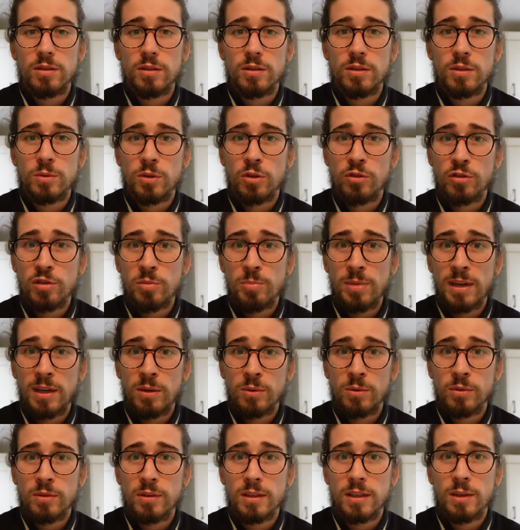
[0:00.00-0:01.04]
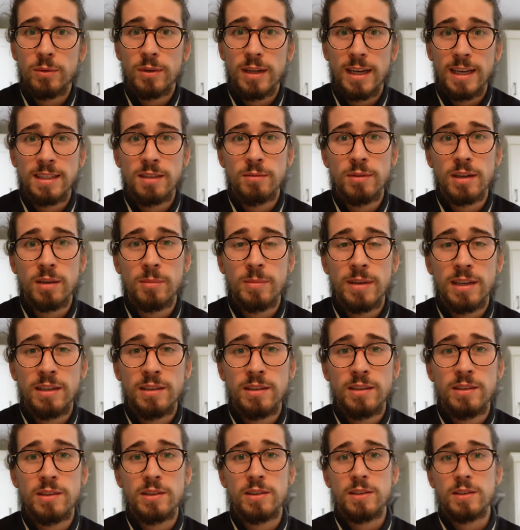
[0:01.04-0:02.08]
to £100, I would highly recommend
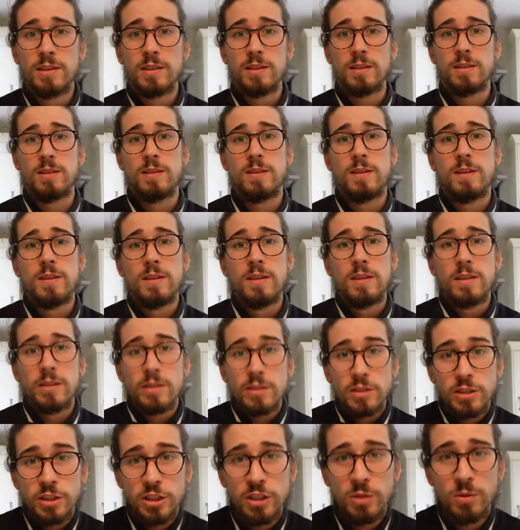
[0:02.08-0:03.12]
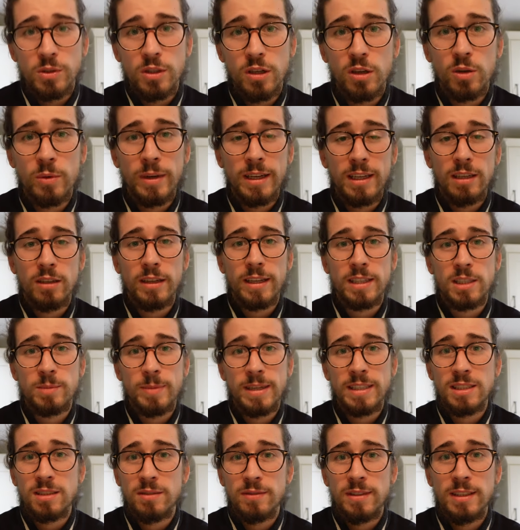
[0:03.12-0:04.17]
it. Because shoes are quite a lot
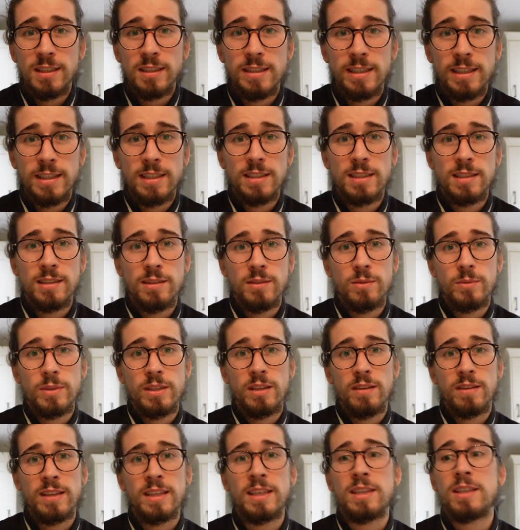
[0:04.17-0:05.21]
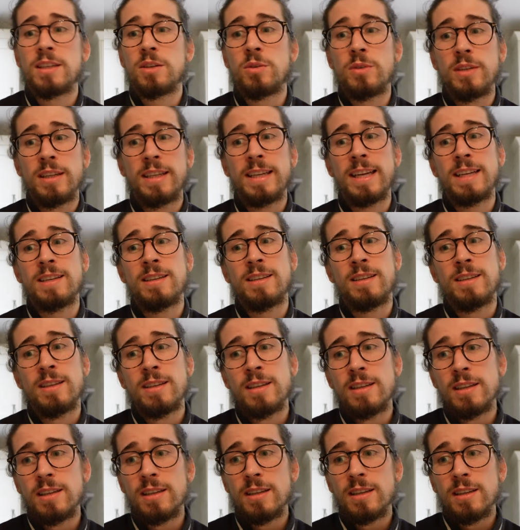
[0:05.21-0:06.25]
expensive these days, and when you think you're only getting,
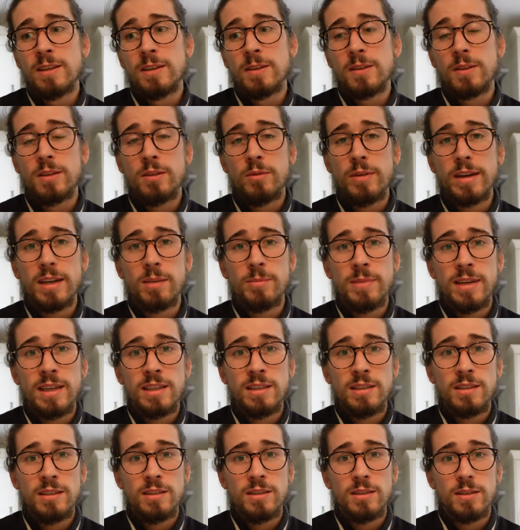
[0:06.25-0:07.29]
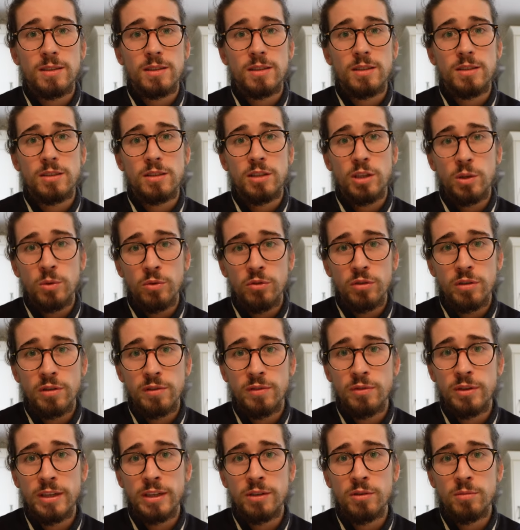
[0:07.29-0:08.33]
they recommend 200 to
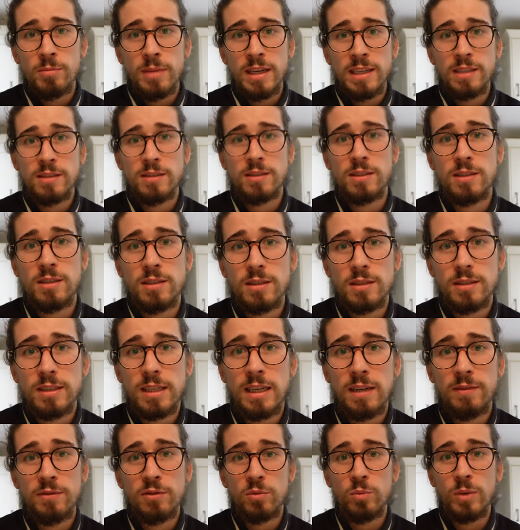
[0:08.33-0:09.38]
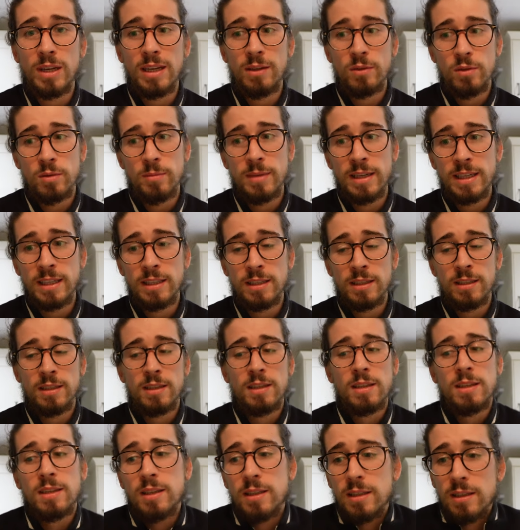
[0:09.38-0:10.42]
300 miles. I've done well out of mine.
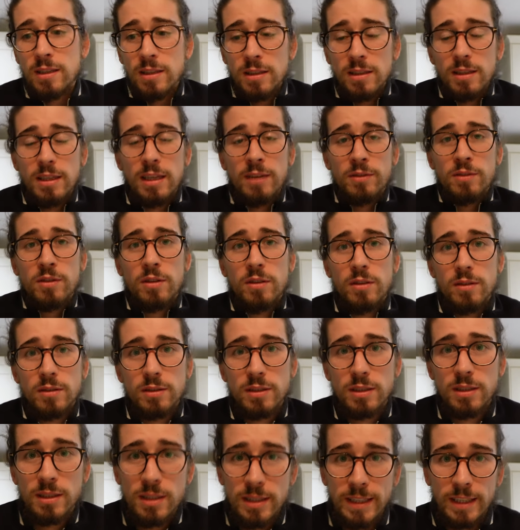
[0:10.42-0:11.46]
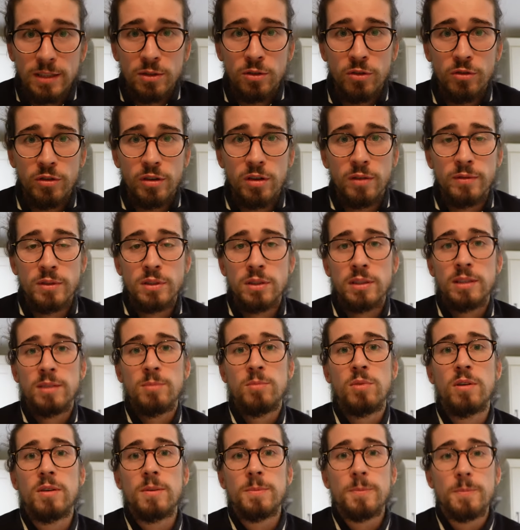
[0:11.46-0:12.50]
I've got 600 obviously,
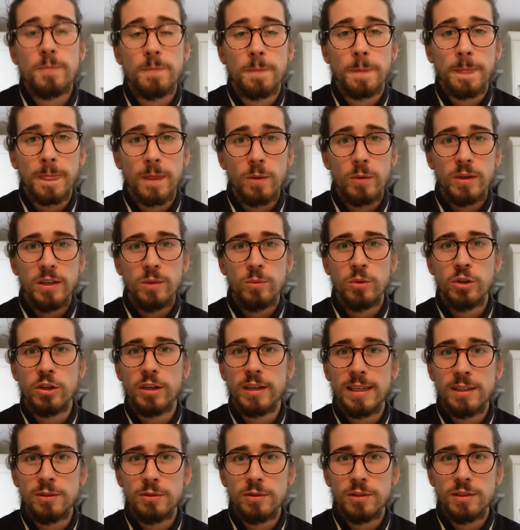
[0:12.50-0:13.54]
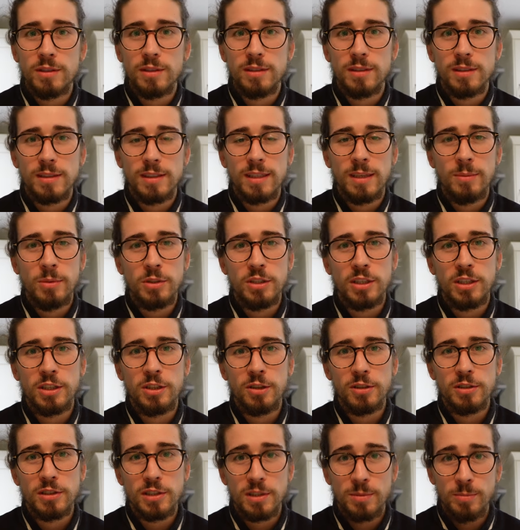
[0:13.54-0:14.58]
but when you work it out, how much it
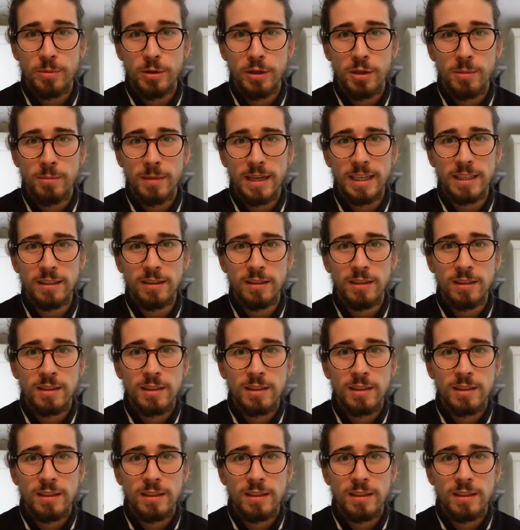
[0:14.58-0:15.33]
costs per mile.